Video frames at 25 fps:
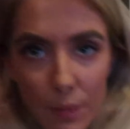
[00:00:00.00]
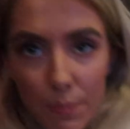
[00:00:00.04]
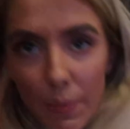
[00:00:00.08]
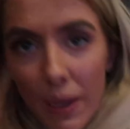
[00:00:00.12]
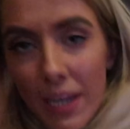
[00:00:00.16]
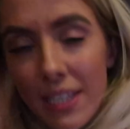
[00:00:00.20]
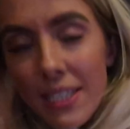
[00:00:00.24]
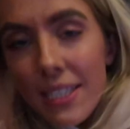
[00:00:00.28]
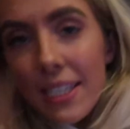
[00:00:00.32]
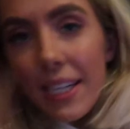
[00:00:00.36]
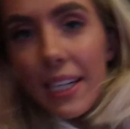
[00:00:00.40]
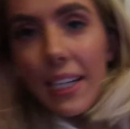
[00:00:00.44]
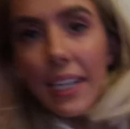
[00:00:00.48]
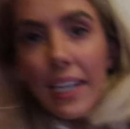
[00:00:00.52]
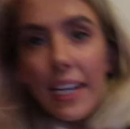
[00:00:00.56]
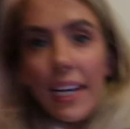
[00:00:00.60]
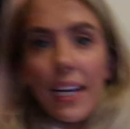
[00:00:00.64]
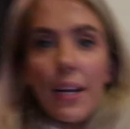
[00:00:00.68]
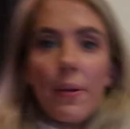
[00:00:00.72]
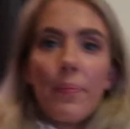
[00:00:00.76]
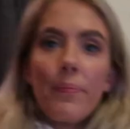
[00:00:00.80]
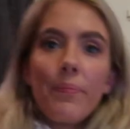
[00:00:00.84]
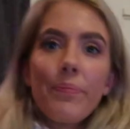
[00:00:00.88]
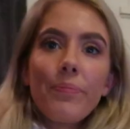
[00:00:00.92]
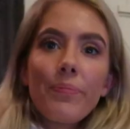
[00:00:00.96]

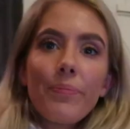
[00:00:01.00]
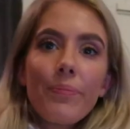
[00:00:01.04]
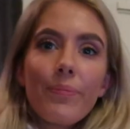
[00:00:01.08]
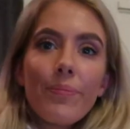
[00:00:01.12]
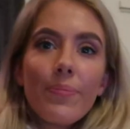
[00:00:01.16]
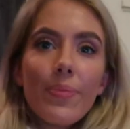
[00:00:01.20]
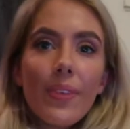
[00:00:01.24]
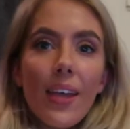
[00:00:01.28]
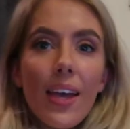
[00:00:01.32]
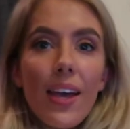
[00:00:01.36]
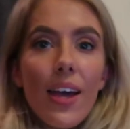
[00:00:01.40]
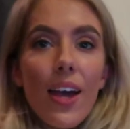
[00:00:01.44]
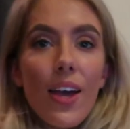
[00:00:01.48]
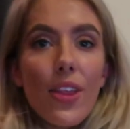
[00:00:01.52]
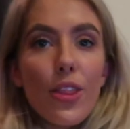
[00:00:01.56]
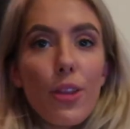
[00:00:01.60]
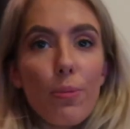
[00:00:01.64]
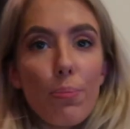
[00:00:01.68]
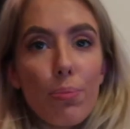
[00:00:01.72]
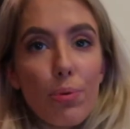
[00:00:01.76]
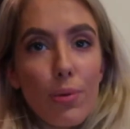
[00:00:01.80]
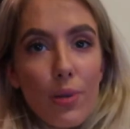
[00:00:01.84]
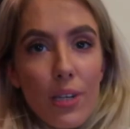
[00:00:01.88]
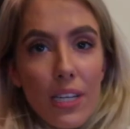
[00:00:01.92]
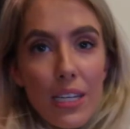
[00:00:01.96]
basically the
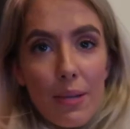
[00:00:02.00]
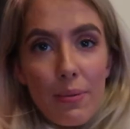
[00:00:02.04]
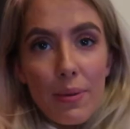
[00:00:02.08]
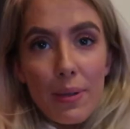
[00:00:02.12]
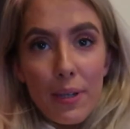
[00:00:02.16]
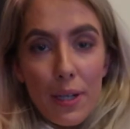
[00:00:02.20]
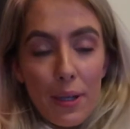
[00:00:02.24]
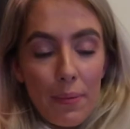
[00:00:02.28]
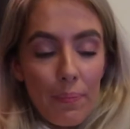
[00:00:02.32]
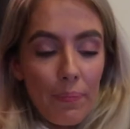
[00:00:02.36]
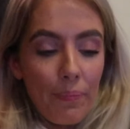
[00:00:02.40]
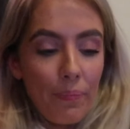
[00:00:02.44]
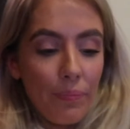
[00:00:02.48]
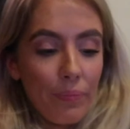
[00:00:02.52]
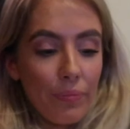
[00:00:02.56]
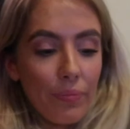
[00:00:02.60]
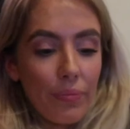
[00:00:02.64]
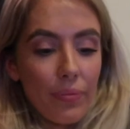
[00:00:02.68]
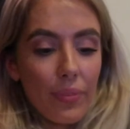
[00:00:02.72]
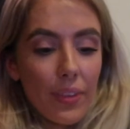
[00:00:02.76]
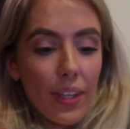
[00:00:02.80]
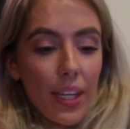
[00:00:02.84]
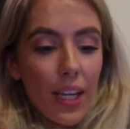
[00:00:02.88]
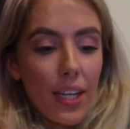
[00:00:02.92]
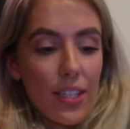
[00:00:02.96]
premium
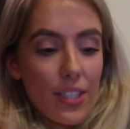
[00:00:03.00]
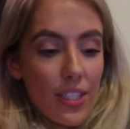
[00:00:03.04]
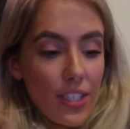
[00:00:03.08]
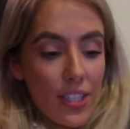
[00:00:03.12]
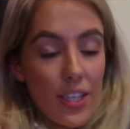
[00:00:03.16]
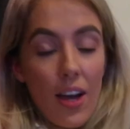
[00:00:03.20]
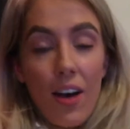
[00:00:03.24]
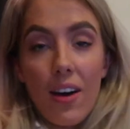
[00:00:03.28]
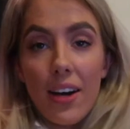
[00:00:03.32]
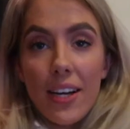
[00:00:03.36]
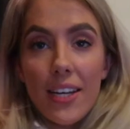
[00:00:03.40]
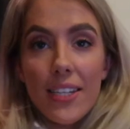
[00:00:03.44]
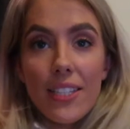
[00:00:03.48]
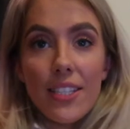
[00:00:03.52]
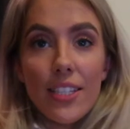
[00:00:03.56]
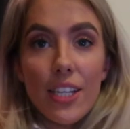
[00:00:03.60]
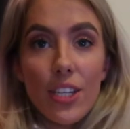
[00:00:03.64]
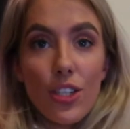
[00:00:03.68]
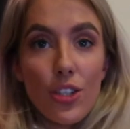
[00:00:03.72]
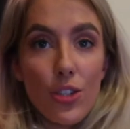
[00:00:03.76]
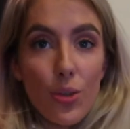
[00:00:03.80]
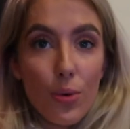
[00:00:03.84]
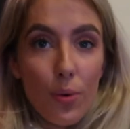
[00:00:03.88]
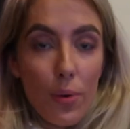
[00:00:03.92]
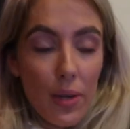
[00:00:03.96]
designs
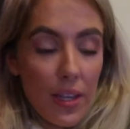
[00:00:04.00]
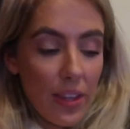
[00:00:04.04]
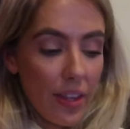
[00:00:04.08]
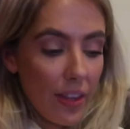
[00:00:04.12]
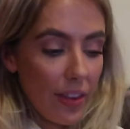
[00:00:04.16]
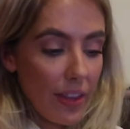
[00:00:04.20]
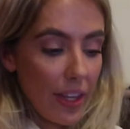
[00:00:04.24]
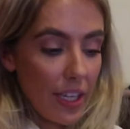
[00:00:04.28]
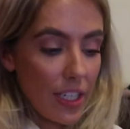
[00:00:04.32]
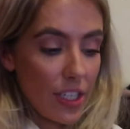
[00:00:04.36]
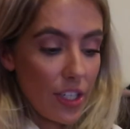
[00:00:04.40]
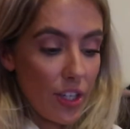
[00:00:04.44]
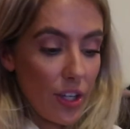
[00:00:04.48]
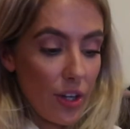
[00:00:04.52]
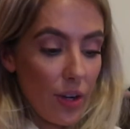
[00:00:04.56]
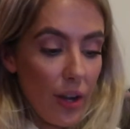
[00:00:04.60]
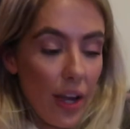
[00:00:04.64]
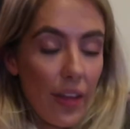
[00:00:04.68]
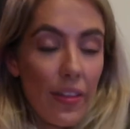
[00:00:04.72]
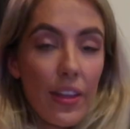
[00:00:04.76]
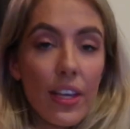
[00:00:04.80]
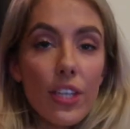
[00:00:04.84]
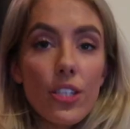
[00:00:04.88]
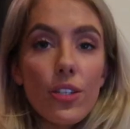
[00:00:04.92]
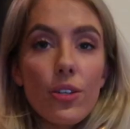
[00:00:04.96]
and jewellery that they do.
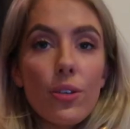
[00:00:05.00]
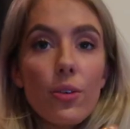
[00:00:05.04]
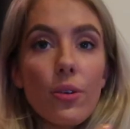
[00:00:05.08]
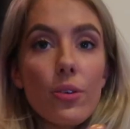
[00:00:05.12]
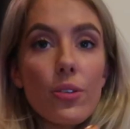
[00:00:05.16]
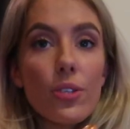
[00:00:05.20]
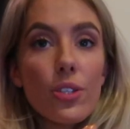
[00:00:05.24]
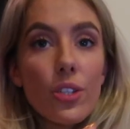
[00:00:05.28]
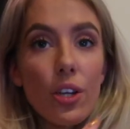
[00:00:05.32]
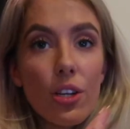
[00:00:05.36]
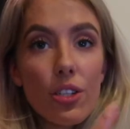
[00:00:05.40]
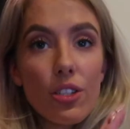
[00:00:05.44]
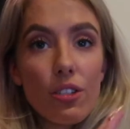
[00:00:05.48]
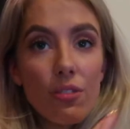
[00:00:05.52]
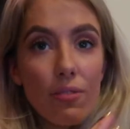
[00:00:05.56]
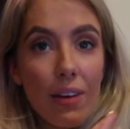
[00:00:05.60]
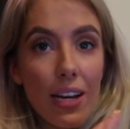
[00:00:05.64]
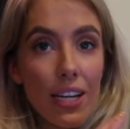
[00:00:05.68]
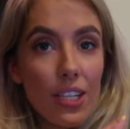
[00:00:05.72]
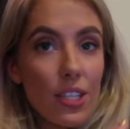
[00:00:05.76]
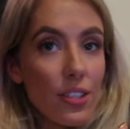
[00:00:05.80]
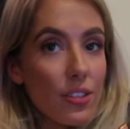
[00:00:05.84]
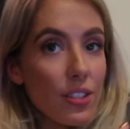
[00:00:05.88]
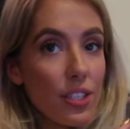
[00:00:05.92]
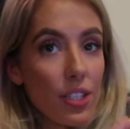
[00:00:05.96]
And they do such a
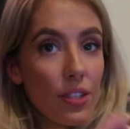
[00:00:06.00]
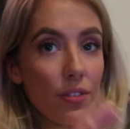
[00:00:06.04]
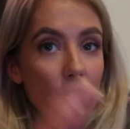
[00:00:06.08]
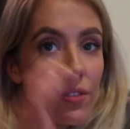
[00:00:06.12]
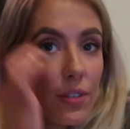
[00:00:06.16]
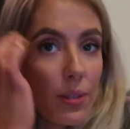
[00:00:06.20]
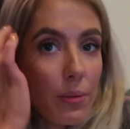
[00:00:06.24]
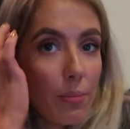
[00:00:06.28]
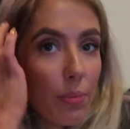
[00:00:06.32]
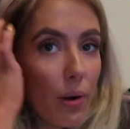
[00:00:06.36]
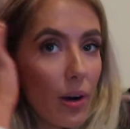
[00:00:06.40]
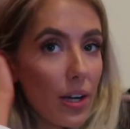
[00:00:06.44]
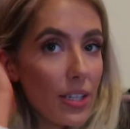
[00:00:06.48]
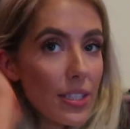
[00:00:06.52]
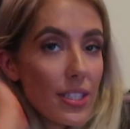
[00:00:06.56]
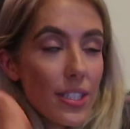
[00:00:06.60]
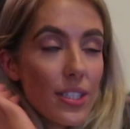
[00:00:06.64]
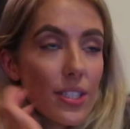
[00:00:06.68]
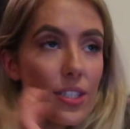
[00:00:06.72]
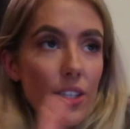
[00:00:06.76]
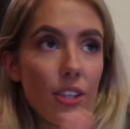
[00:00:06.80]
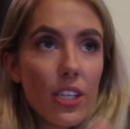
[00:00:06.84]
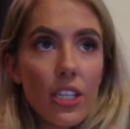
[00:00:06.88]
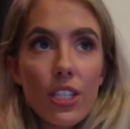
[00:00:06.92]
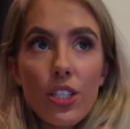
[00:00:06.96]
range of different
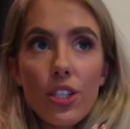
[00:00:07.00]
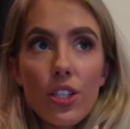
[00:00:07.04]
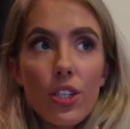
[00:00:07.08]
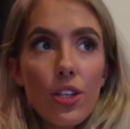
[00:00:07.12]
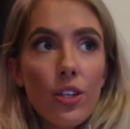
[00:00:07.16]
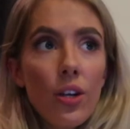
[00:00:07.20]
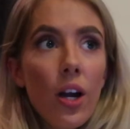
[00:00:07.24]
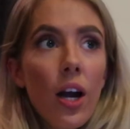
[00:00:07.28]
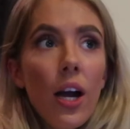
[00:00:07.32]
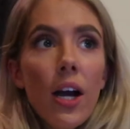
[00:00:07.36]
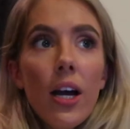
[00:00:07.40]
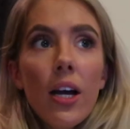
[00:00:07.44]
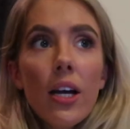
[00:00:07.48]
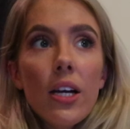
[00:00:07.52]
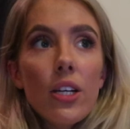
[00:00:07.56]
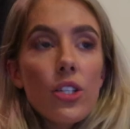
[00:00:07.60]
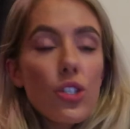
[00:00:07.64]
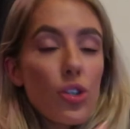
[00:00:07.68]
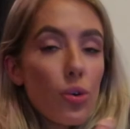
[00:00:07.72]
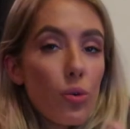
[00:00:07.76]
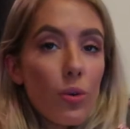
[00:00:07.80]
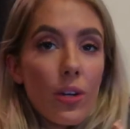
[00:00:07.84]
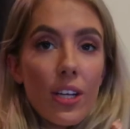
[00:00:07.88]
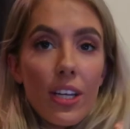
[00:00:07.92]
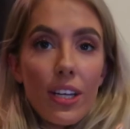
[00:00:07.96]
prices. So they do
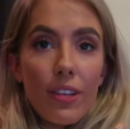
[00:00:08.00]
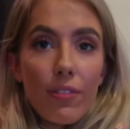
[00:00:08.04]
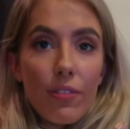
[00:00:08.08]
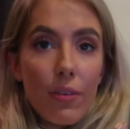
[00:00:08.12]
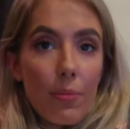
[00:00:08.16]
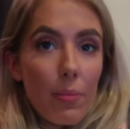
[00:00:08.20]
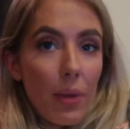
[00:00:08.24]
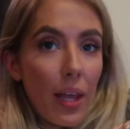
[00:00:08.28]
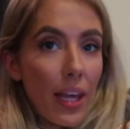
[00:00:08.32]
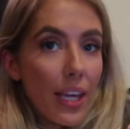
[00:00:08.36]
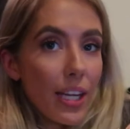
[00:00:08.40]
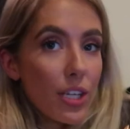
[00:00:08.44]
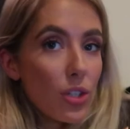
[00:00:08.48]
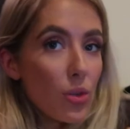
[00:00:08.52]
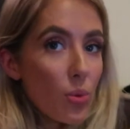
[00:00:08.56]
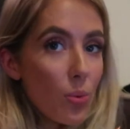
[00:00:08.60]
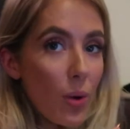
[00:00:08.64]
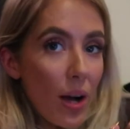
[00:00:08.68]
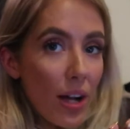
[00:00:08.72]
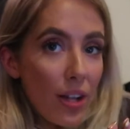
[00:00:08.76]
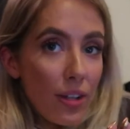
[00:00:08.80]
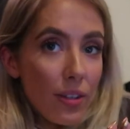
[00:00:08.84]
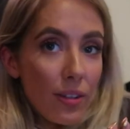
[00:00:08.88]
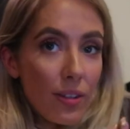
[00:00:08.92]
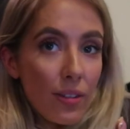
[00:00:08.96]
jewellery from like
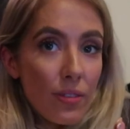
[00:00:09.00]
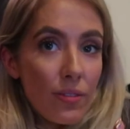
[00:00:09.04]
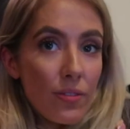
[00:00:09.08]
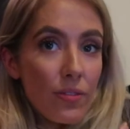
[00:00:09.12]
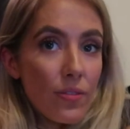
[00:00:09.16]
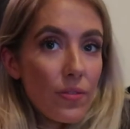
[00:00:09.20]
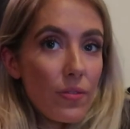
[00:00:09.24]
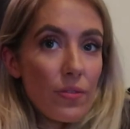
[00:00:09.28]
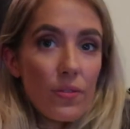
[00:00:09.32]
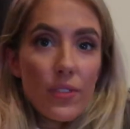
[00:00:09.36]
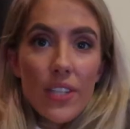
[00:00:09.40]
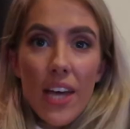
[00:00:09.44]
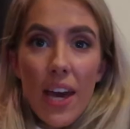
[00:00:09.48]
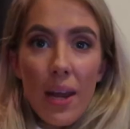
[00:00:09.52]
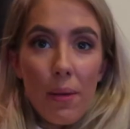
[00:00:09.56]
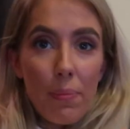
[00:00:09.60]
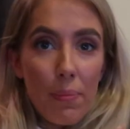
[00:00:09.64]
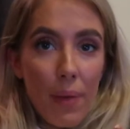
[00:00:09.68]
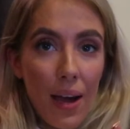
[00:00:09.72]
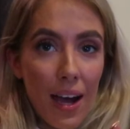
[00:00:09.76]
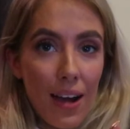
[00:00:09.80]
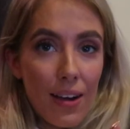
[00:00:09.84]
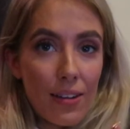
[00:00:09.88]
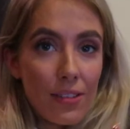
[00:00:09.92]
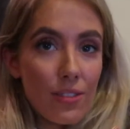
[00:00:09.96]

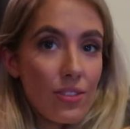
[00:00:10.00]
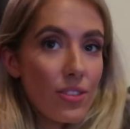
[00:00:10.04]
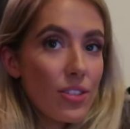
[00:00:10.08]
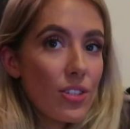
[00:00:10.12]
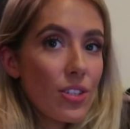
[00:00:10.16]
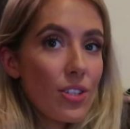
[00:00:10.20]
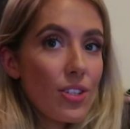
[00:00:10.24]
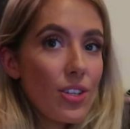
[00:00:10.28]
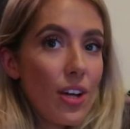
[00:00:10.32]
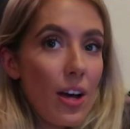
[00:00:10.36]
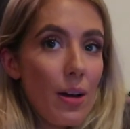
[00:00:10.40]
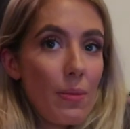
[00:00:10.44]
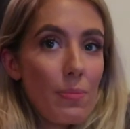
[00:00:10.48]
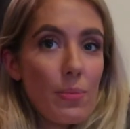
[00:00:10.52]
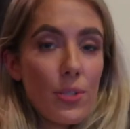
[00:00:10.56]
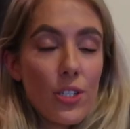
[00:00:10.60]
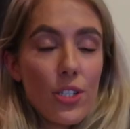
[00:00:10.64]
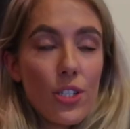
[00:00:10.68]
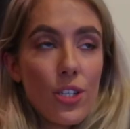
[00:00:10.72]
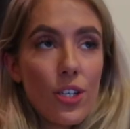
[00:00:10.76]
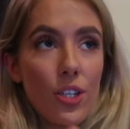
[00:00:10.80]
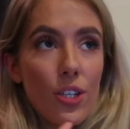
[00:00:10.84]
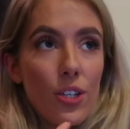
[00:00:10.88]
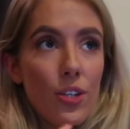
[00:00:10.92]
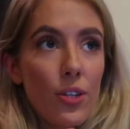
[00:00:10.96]
£10 up
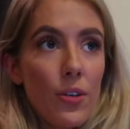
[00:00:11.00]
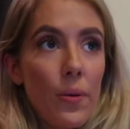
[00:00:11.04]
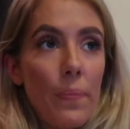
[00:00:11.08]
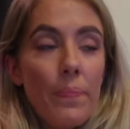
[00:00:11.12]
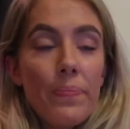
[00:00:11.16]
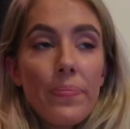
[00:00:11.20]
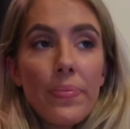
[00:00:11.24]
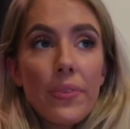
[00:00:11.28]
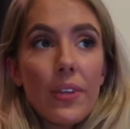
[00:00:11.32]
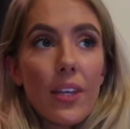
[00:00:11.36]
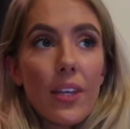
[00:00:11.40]
to